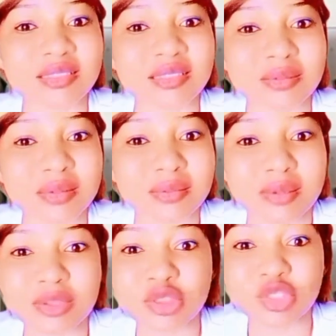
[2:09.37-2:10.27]
He walked
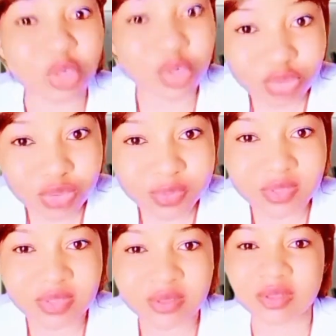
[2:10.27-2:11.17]
alone.
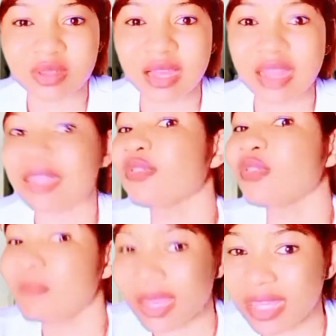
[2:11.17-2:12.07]
Not because he
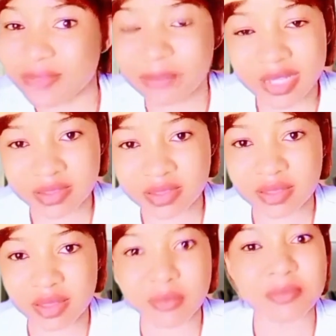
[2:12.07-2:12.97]
hated people,
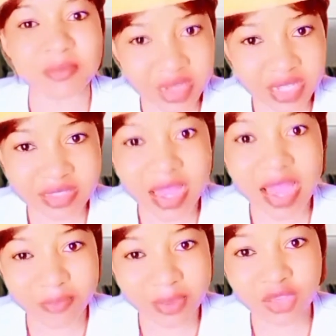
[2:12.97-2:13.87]
but because he